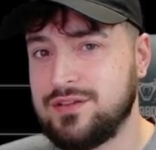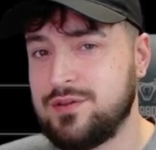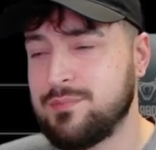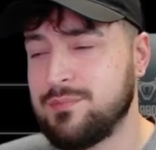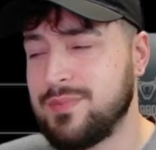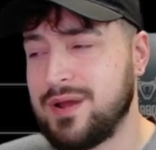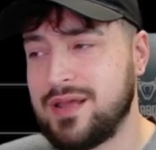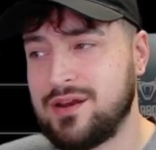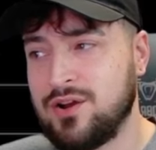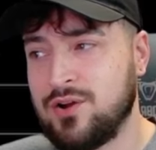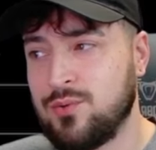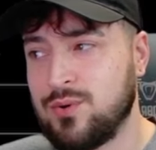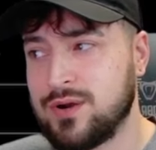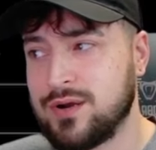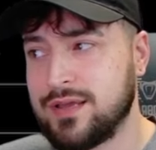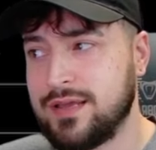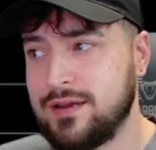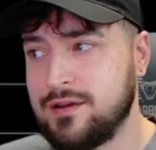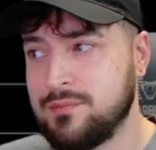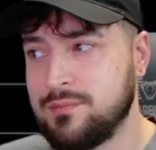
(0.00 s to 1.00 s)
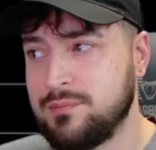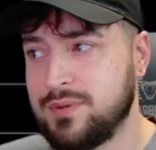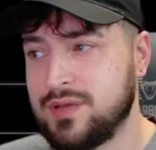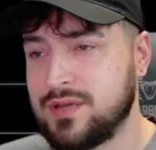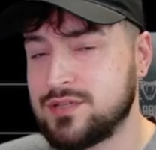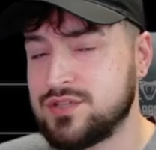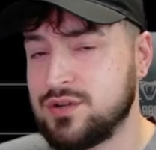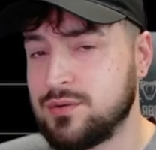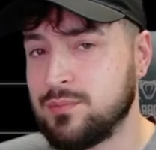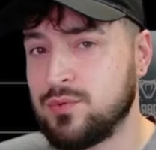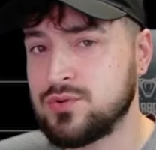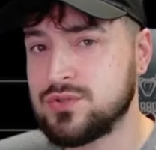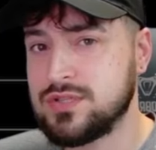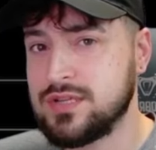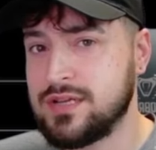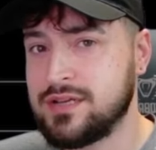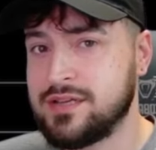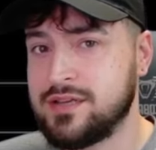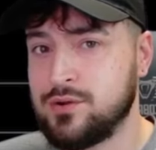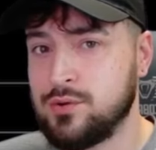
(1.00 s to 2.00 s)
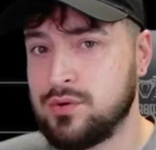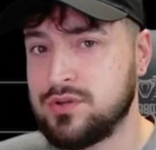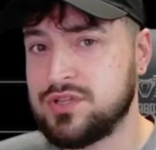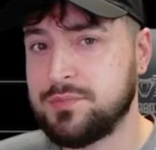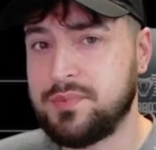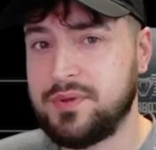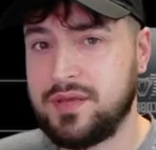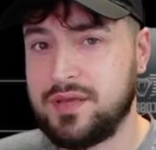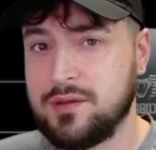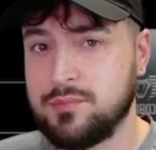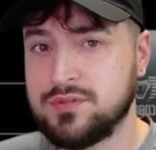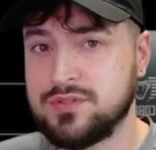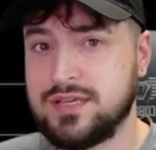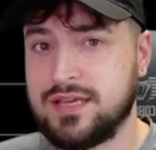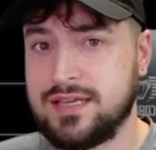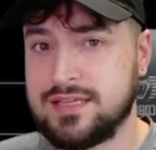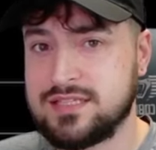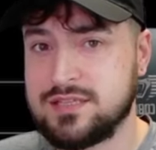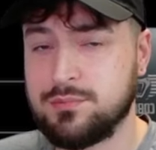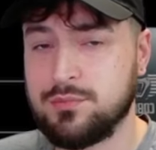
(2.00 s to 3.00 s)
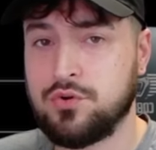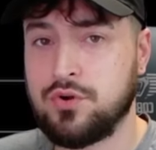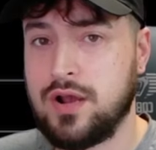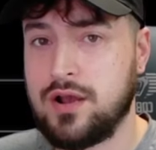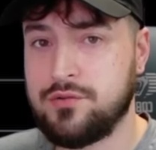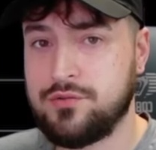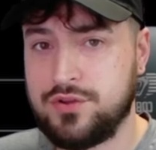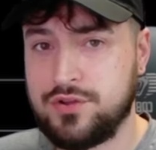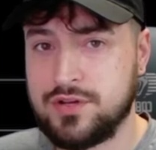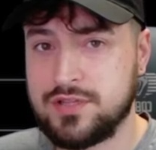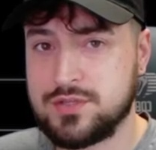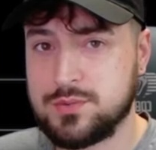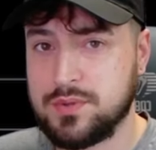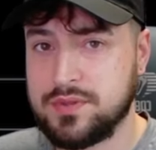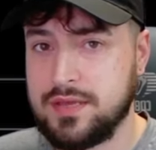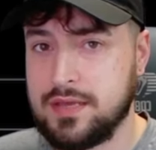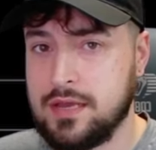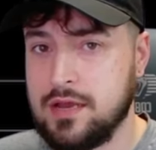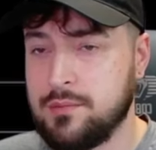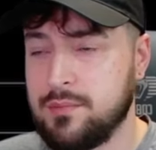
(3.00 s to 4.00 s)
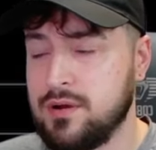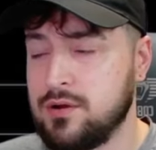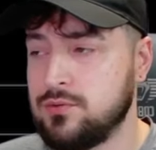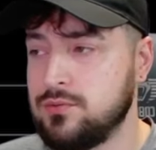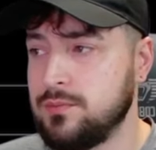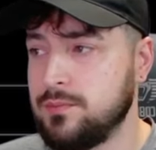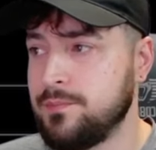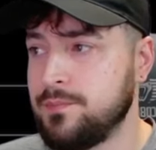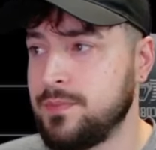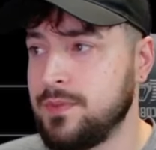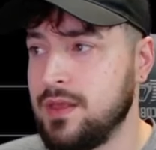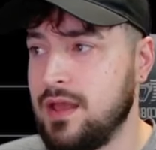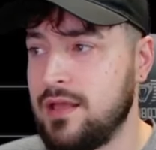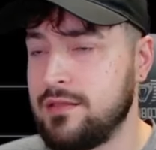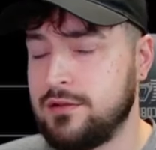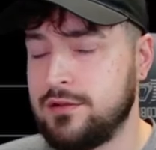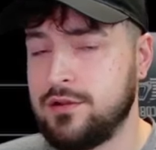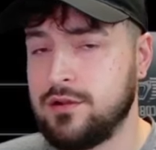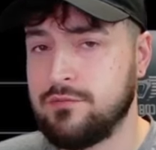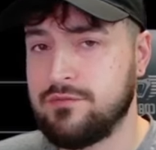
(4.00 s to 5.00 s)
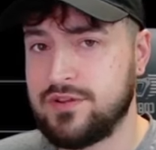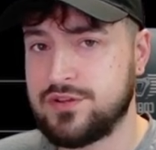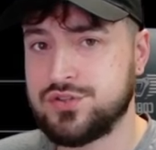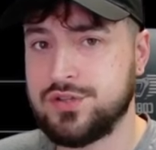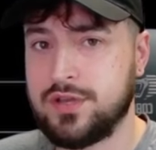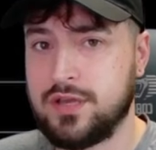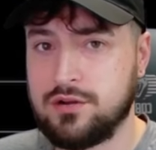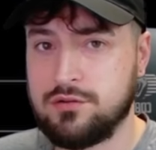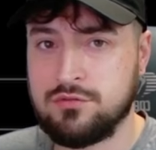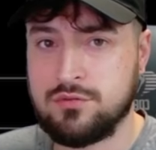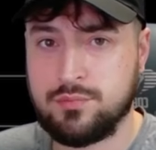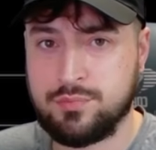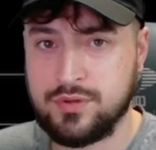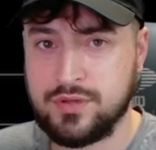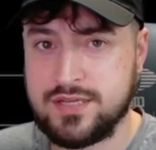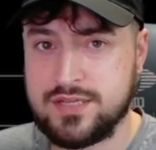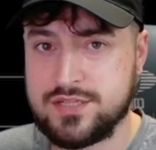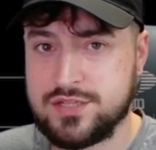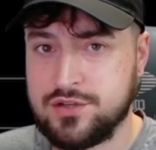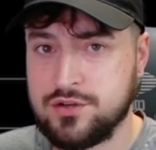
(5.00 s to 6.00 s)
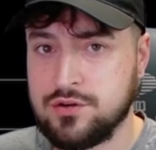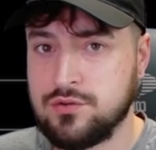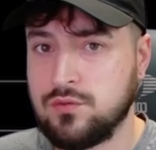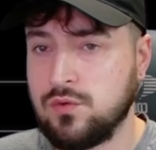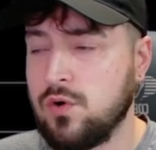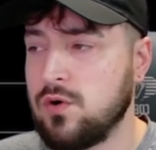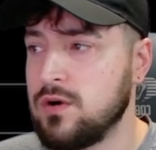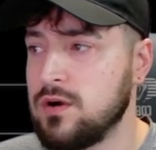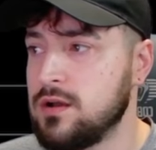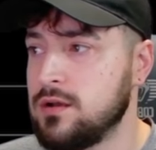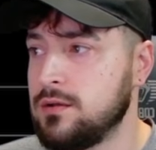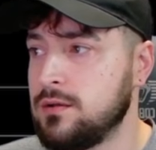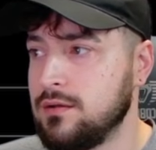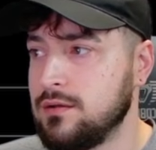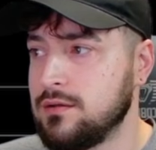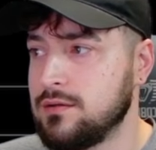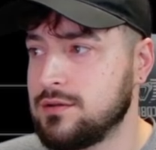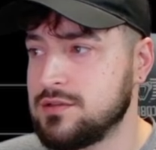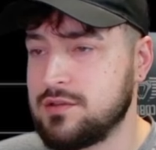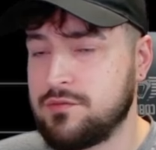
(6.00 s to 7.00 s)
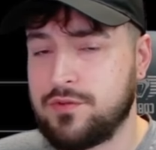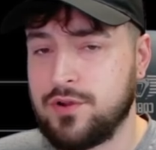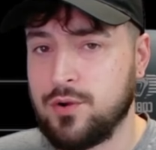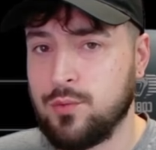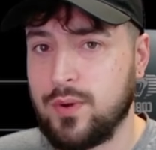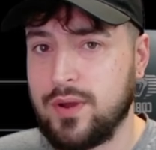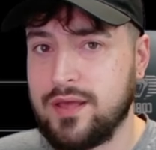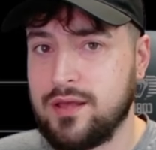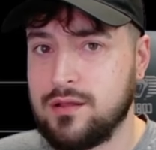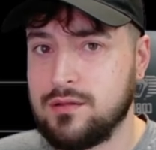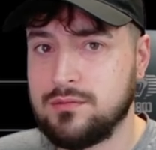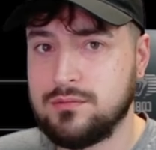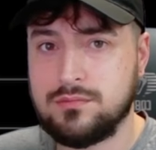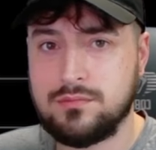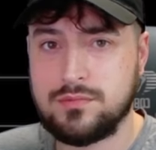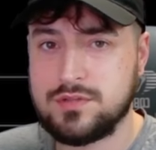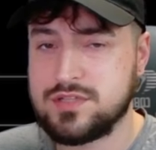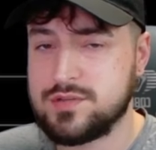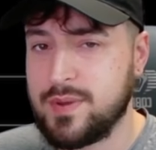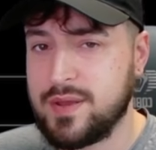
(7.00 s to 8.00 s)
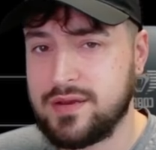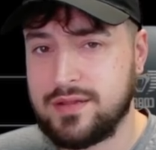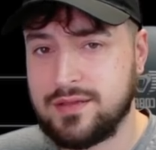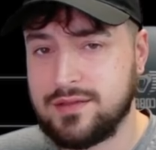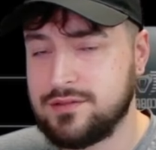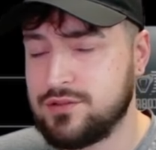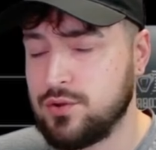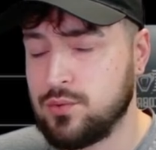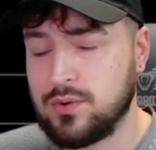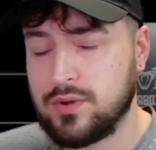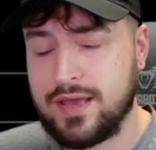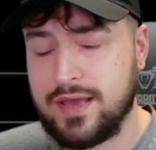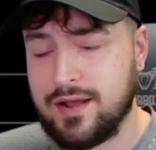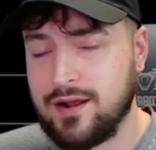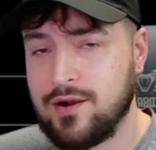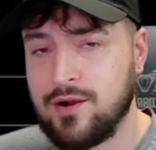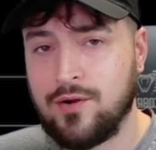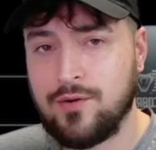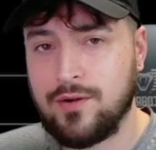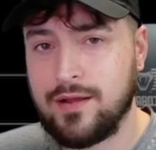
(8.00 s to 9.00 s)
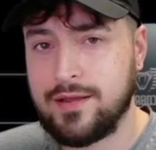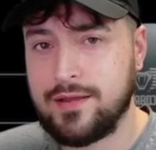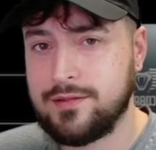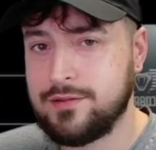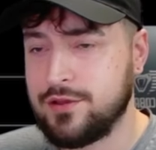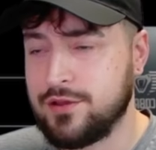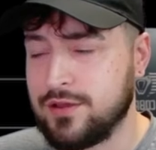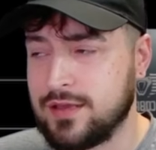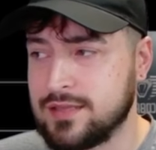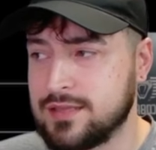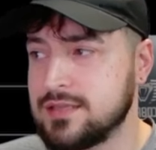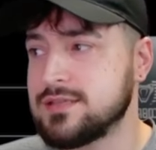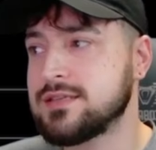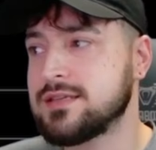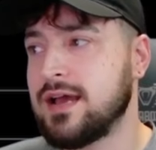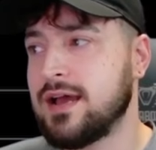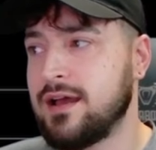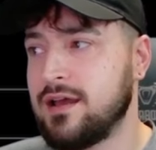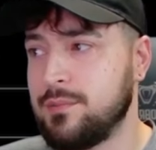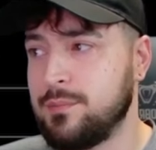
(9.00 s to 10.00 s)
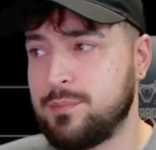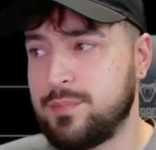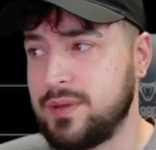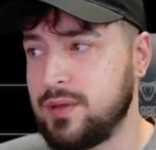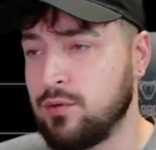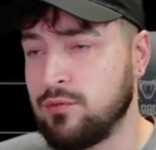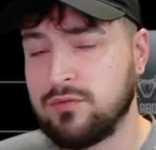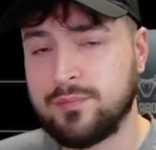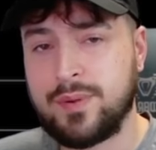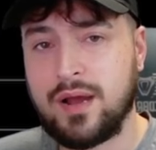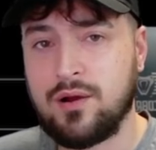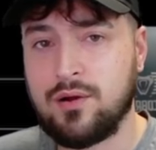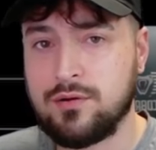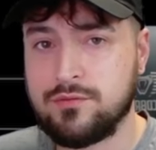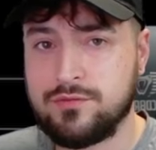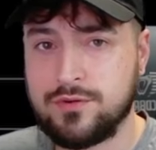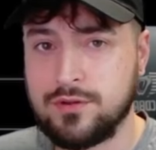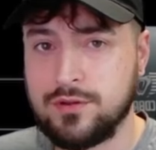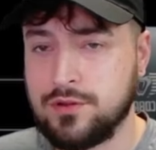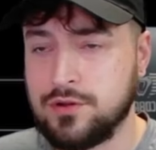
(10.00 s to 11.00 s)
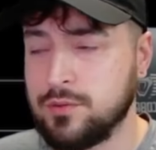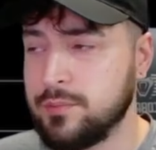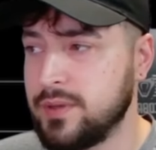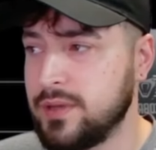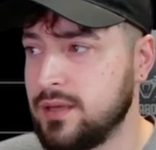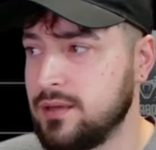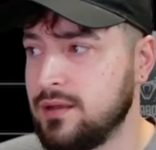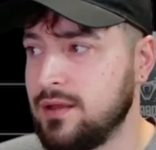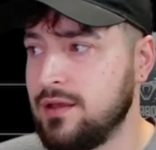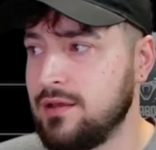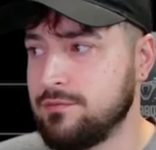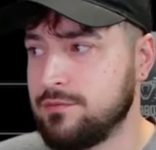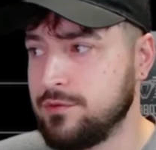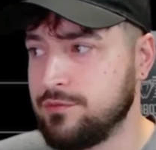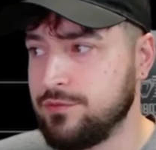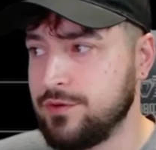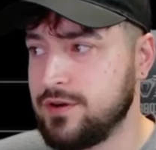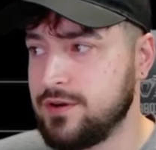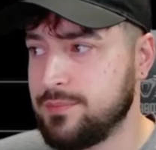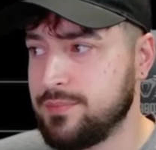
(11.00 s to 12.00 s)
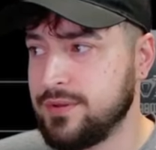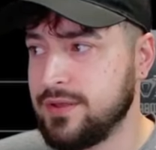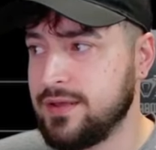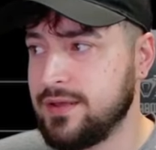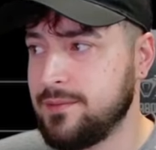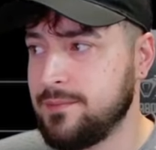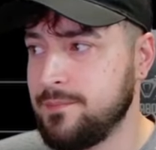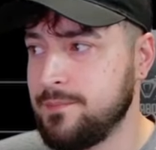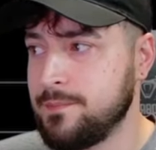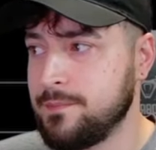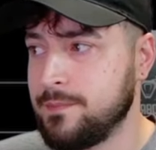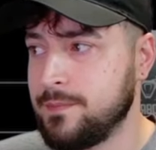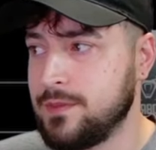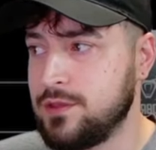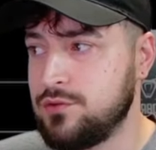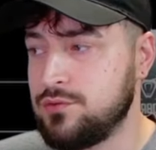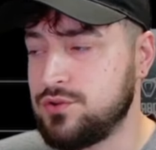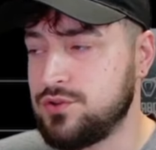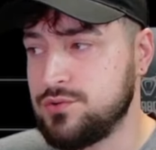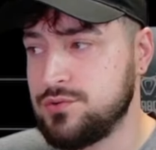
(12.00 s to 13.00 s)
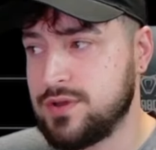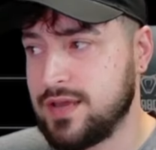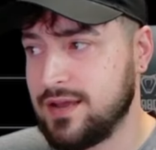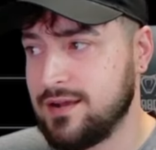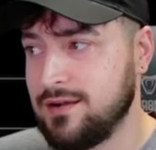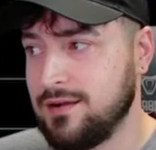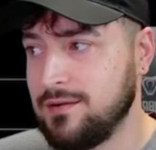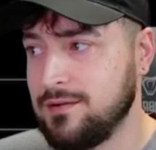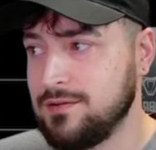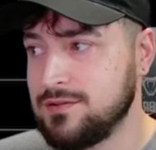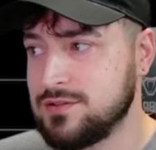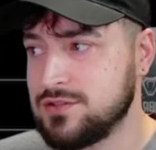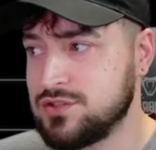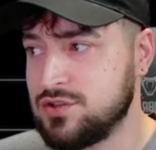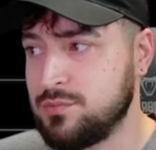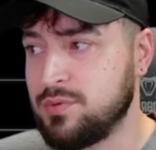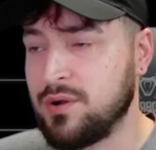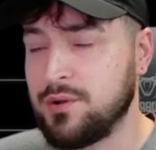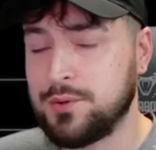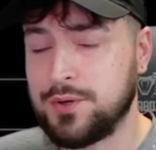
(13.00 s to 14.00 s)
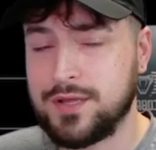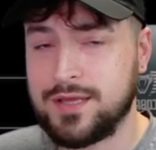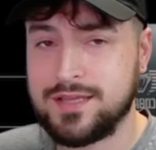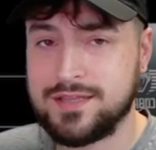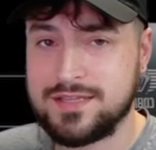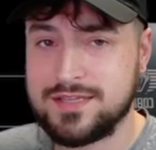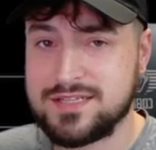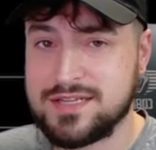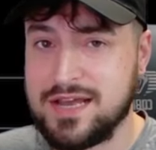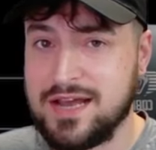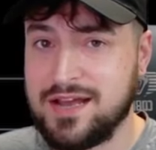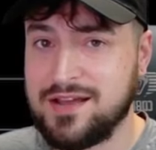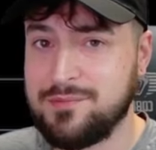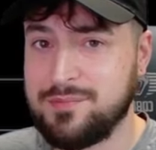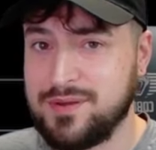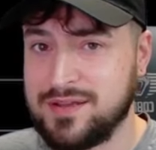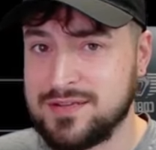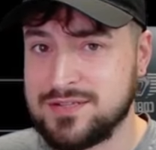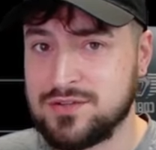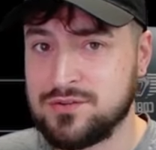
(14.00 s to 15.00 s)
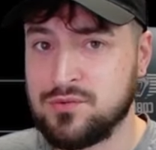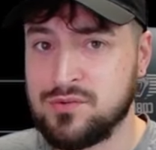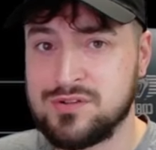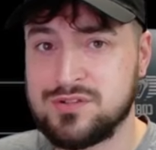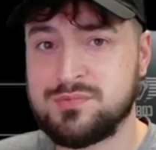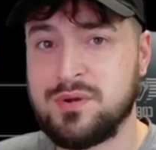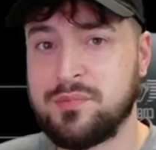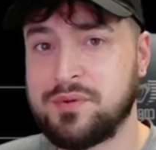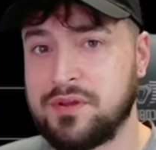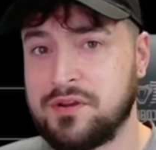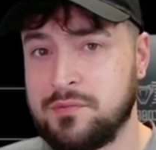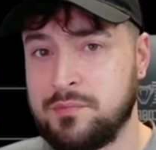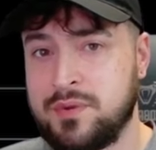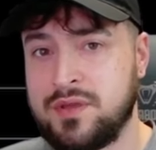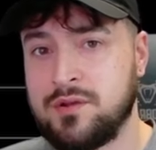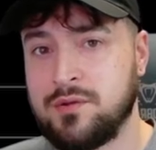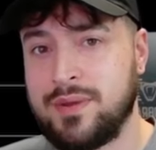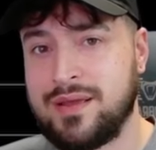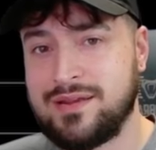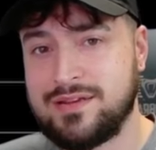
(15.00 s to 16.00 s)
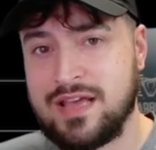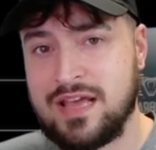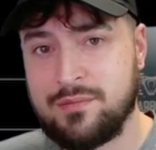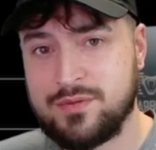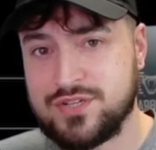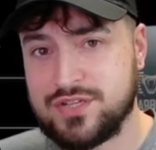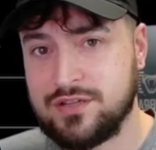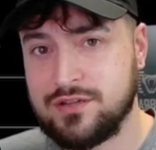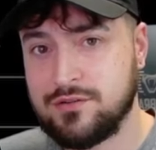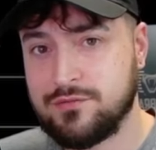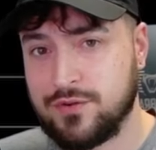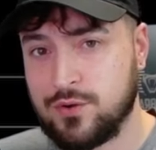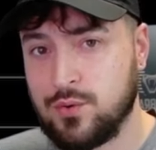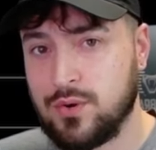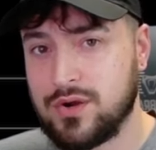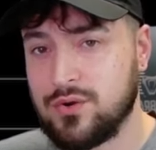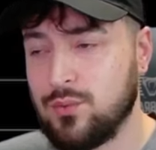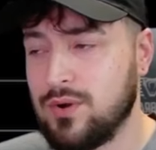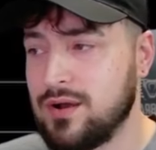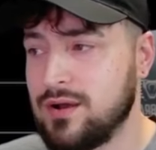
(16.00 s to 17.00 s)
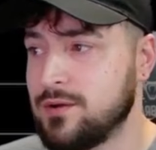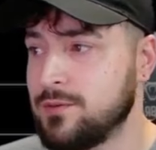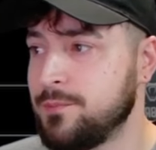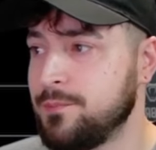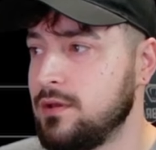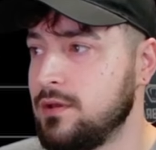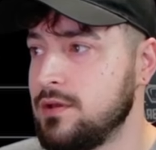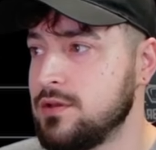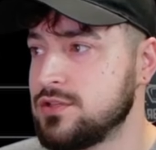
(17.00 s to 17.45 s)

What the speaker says: might not want to get him, because you're most likely going to be able to get some crown units when they come out, and then you're eventually going to replace your Aurora. Because if you're a whale, spending, don't care, right? You can get this guy, be overpowered for a little bit. If you're free to play, you do care, so you probably want to get this guy, because Aurora's probably going to be your main damage dealer for quite a while.